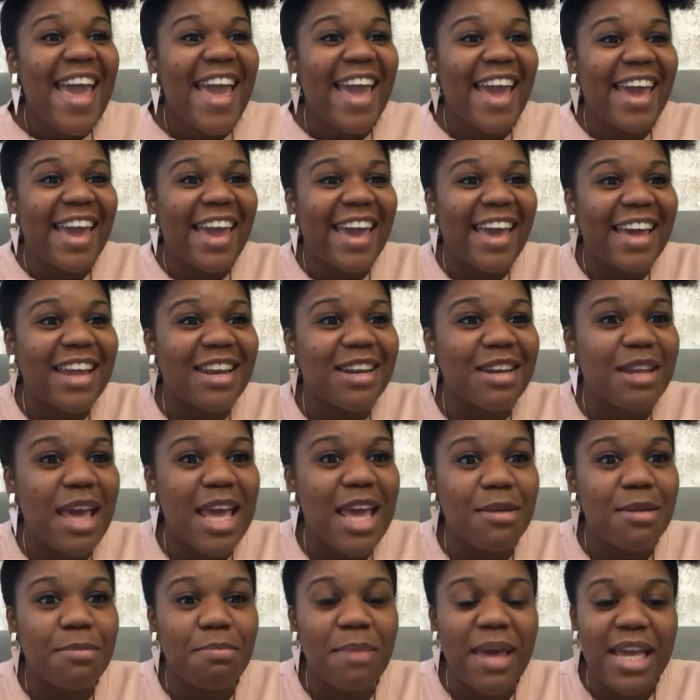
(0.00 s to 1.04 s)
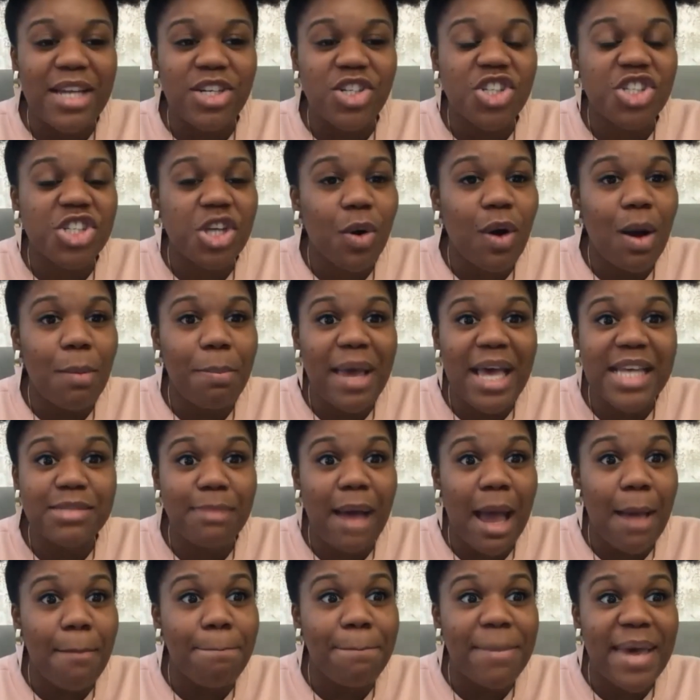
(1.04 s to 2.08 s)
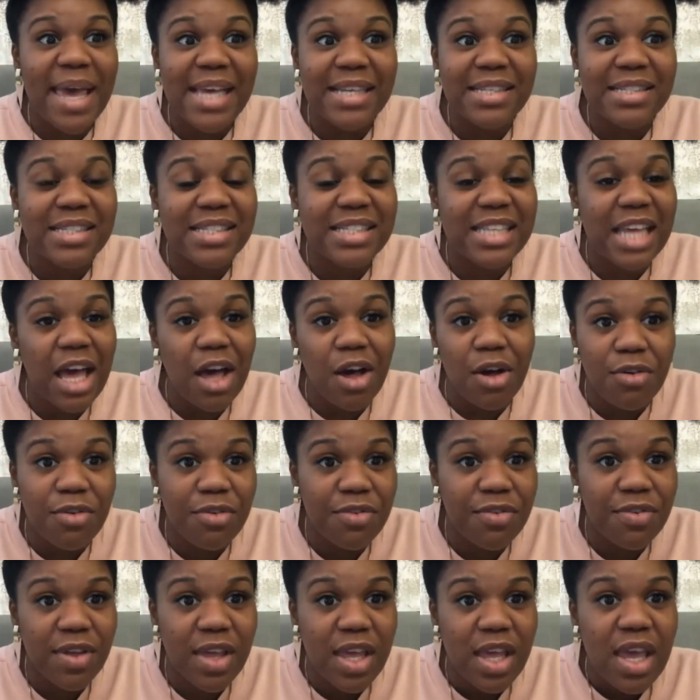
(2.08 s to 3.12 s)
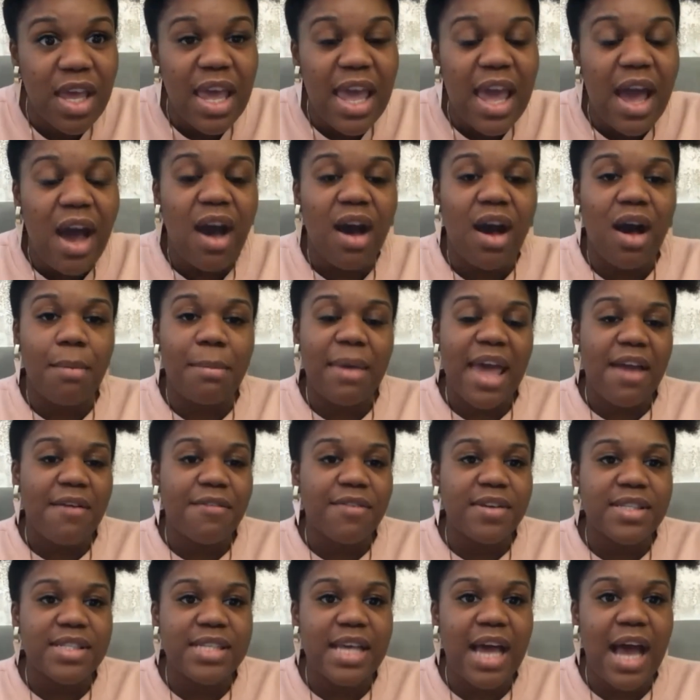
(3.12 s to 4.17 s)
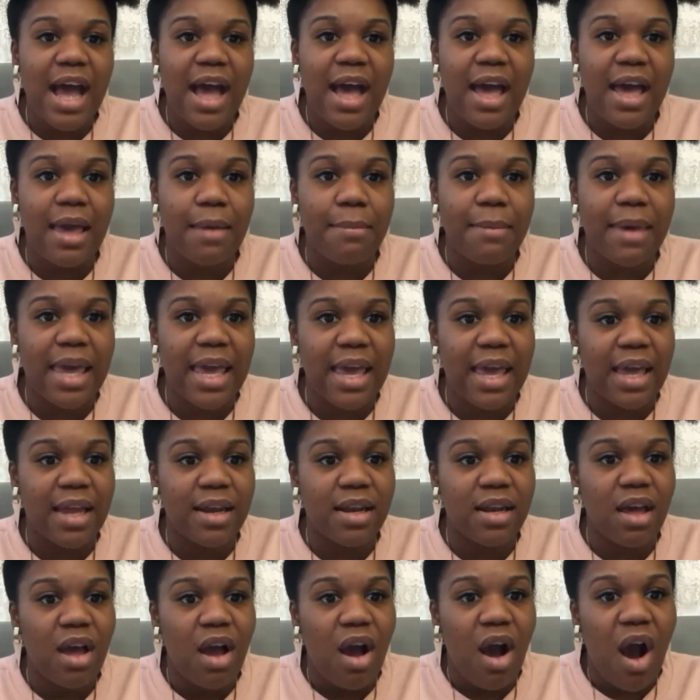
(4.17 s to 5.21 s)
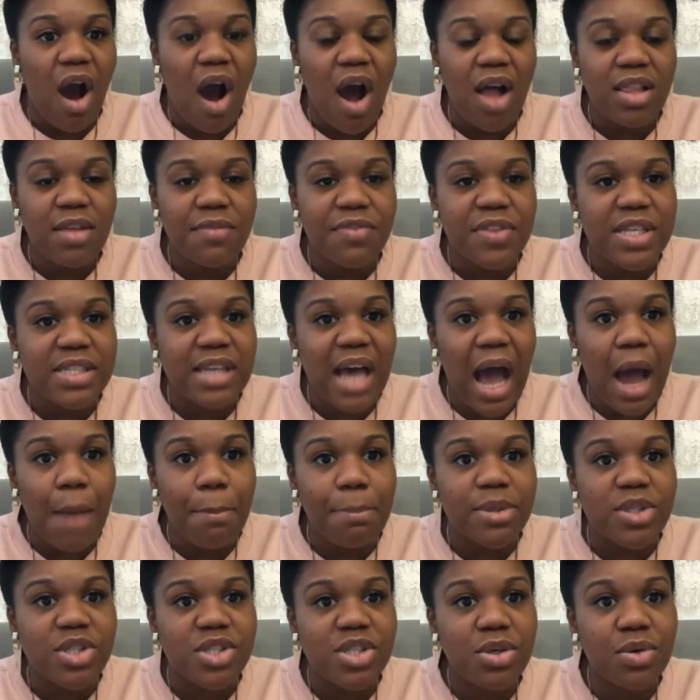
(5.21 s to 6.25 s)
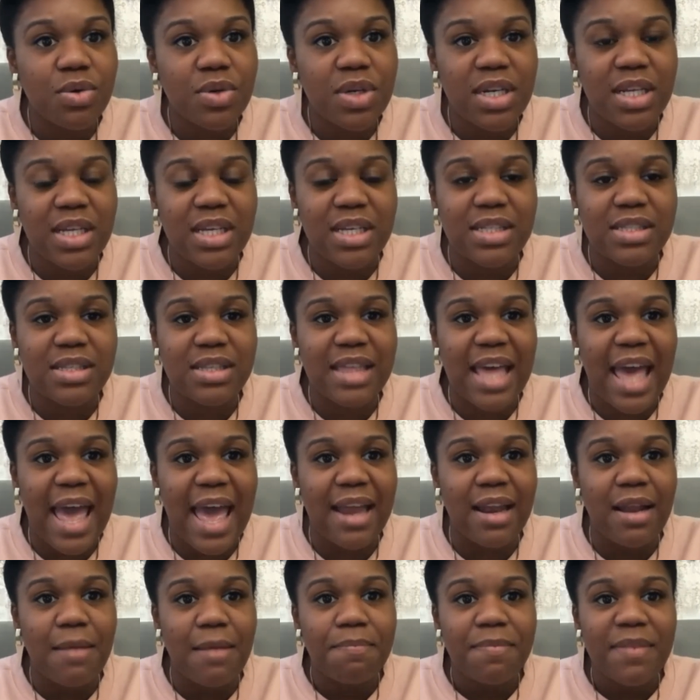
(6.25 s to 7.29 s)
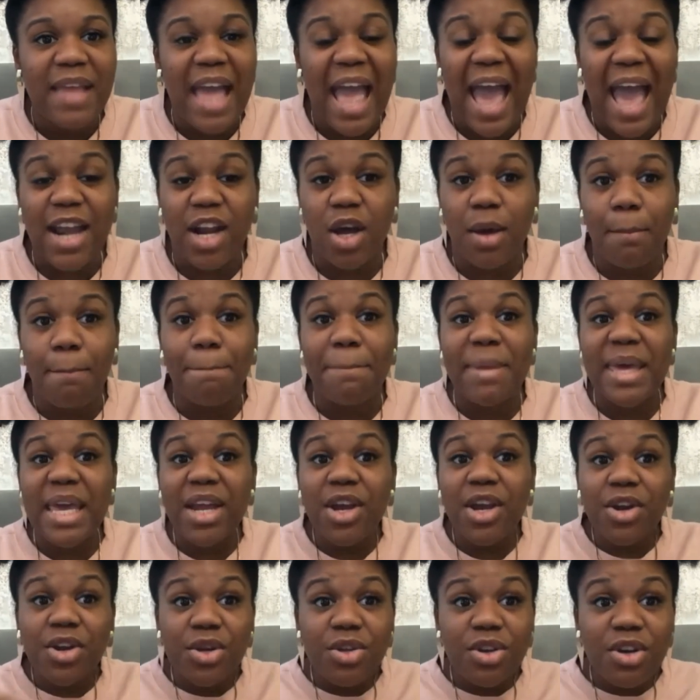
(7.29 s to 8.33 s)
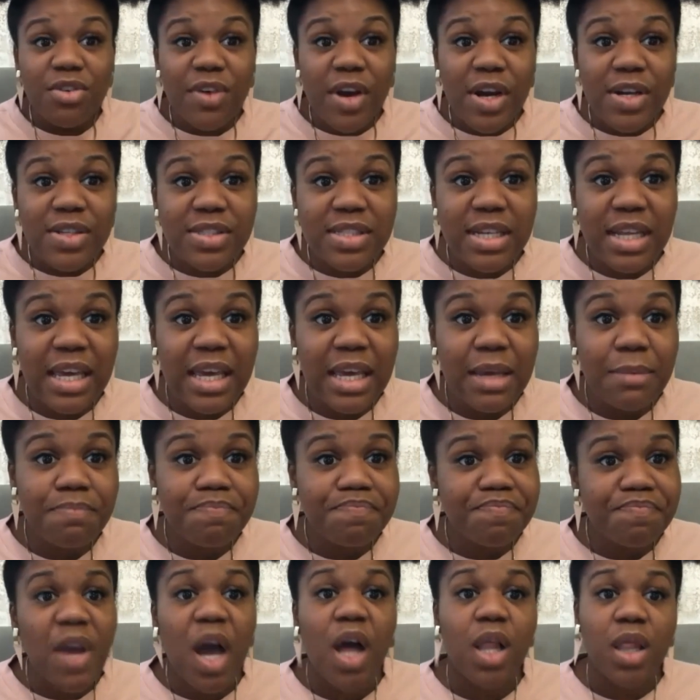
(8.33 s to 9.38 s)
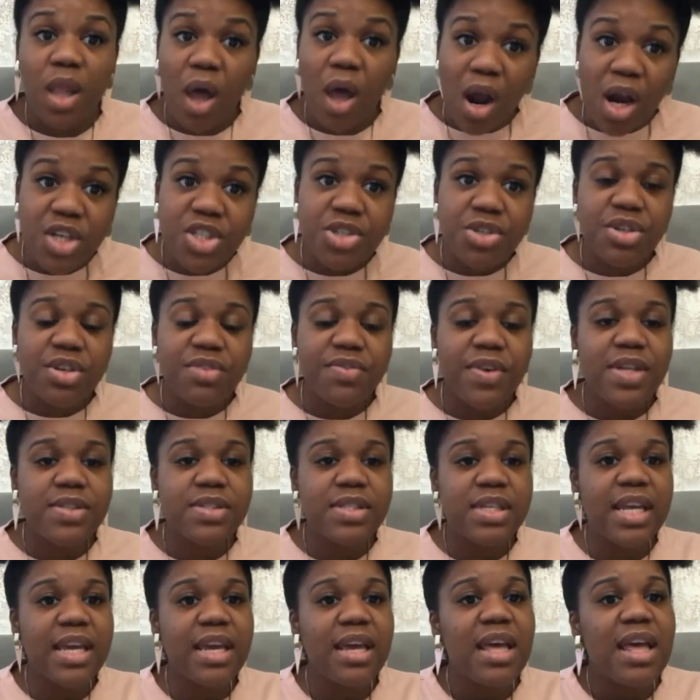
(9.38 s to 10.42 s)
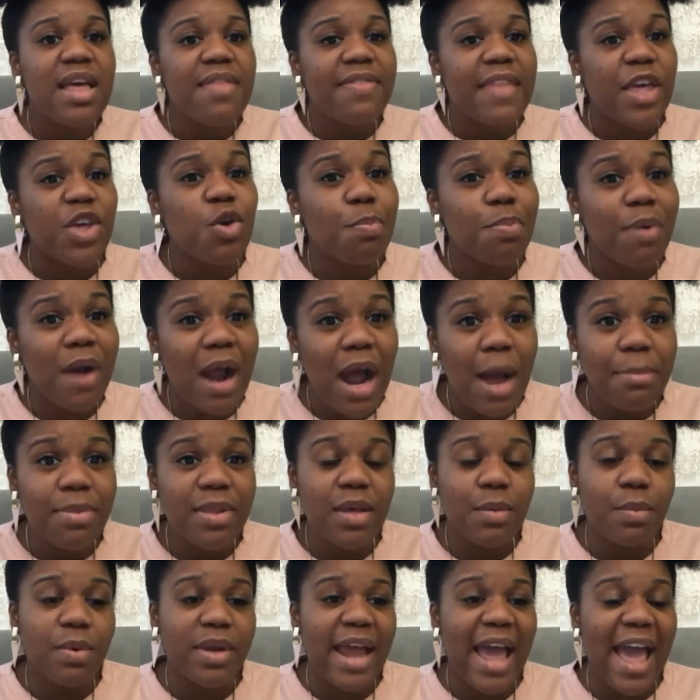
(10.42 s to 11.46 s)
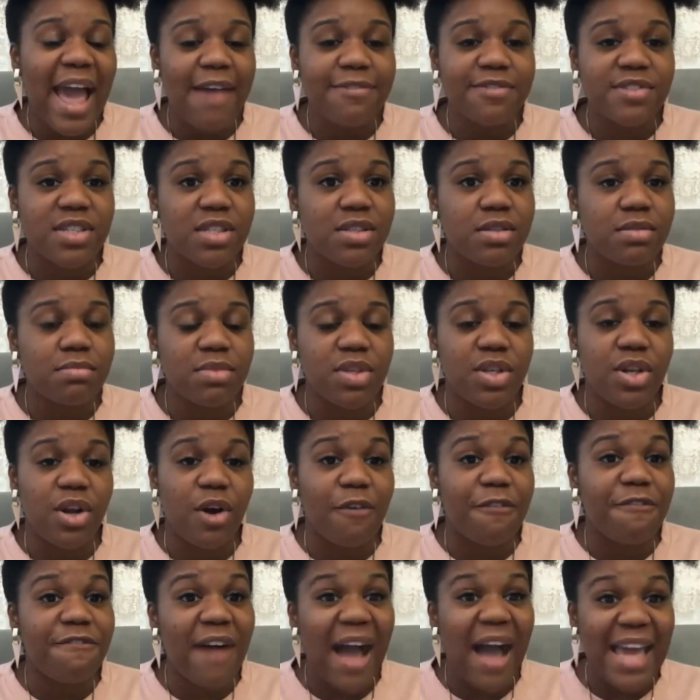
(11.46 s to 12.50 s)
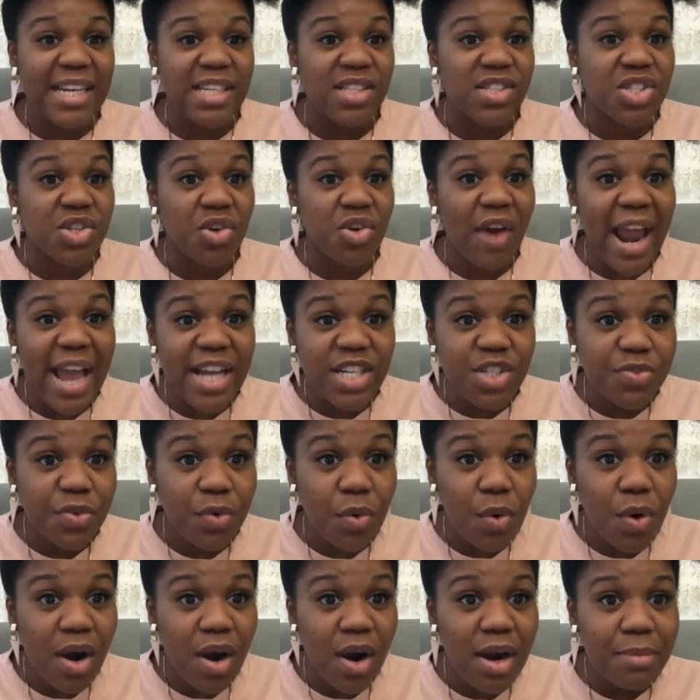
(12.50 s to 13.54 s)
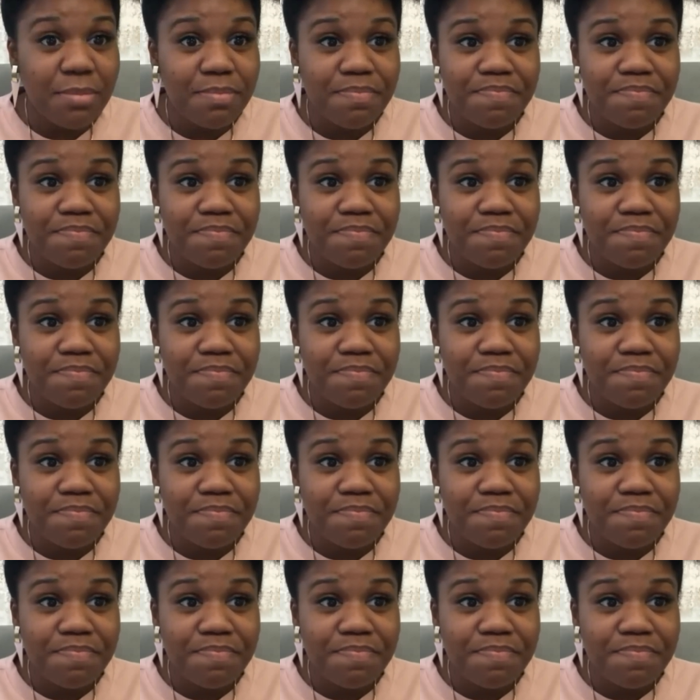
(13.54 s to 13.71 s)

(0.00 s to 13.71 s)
and and and show up as my best self um, every time. And all of these opportunities that at a bigger university, a larger university that you probably would have to, you know, fight and scratch for.